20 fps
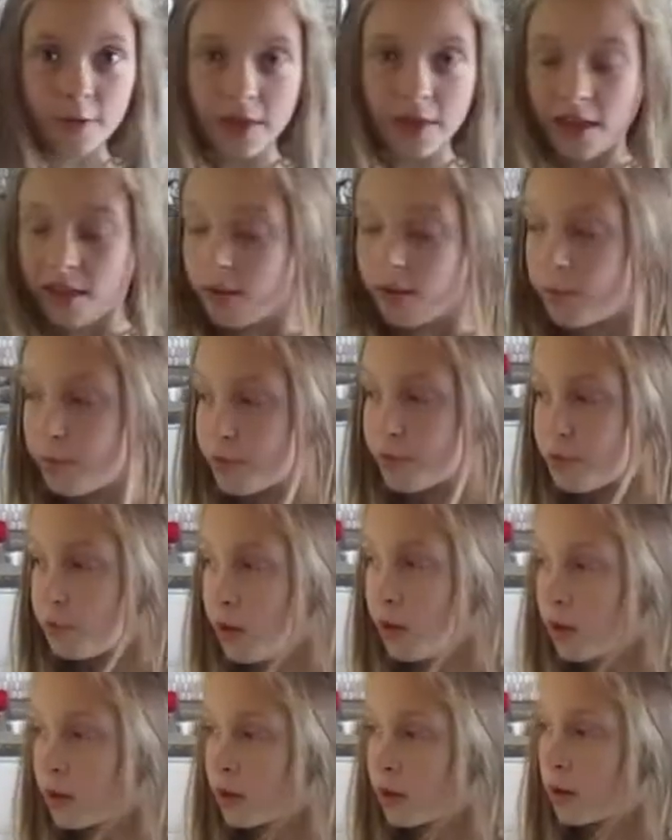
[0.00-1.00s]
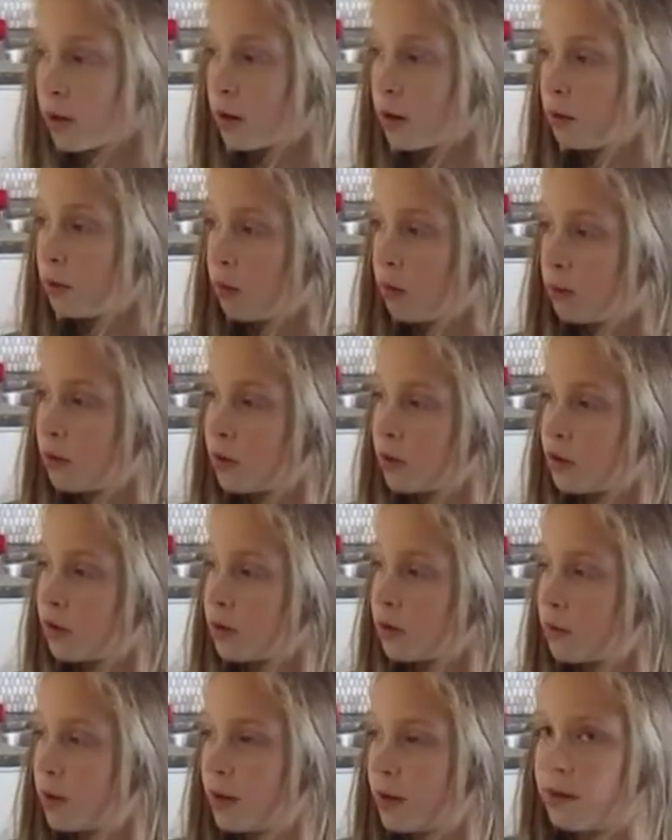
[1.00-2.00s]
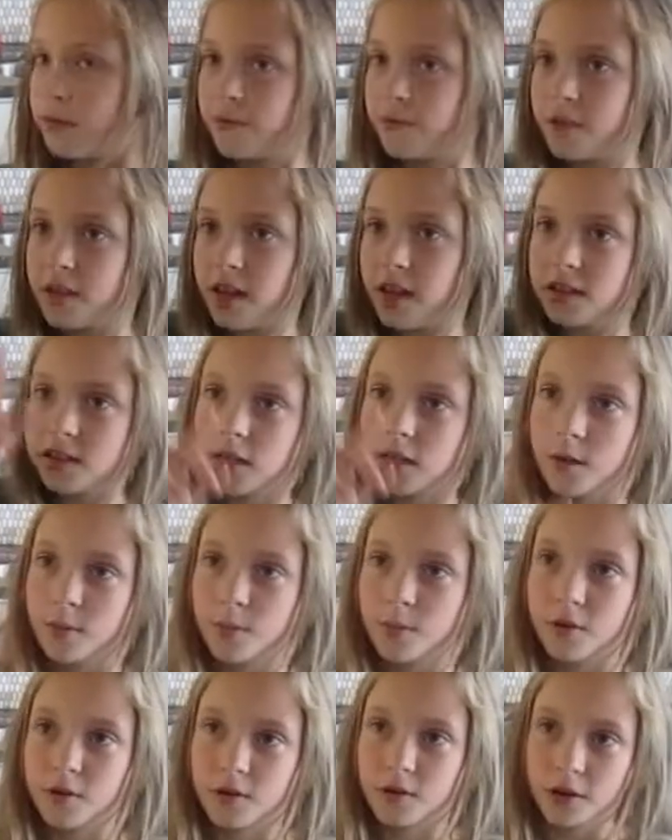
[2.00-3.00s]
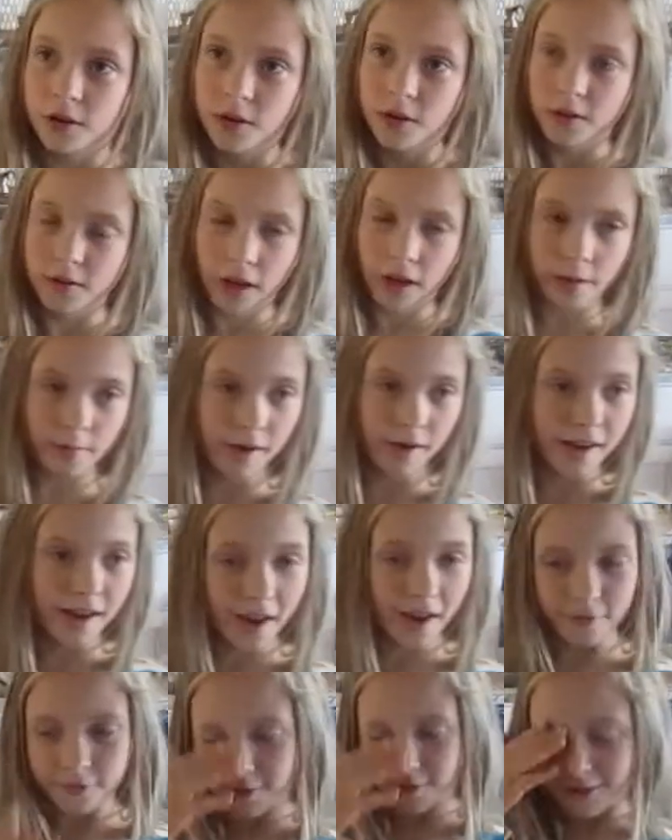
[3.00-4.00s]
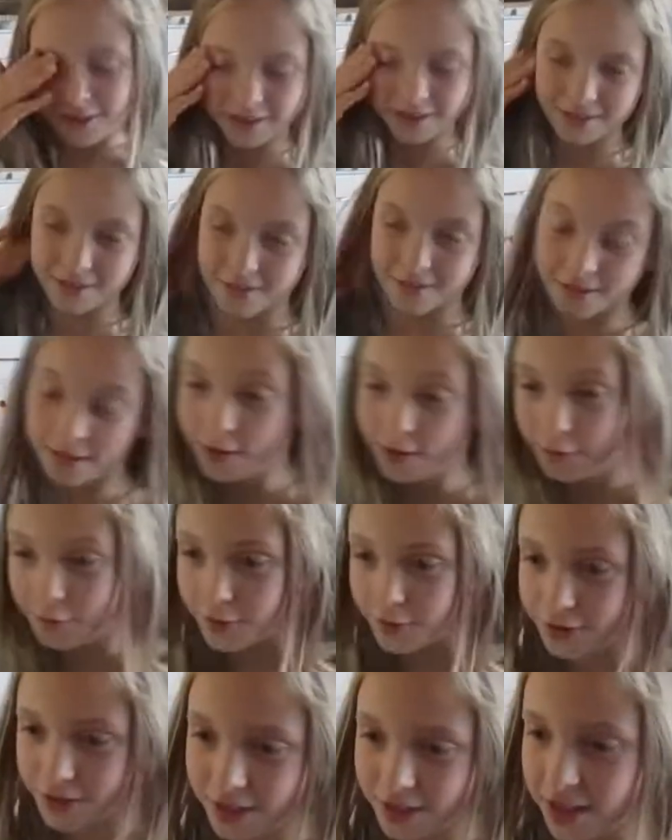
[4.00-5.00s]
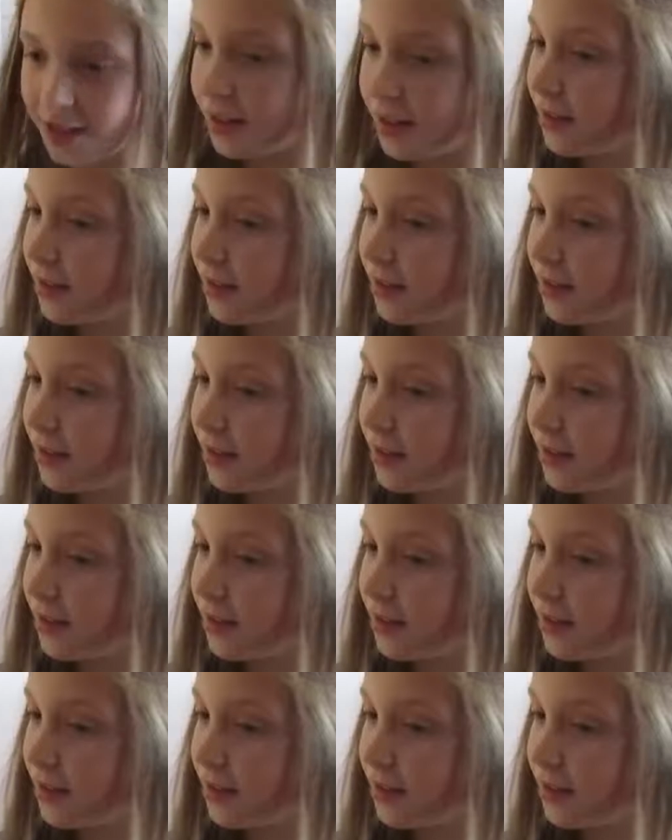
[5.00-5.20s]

that up with water while we're waiting for that timer. I might have to just cut it for a second,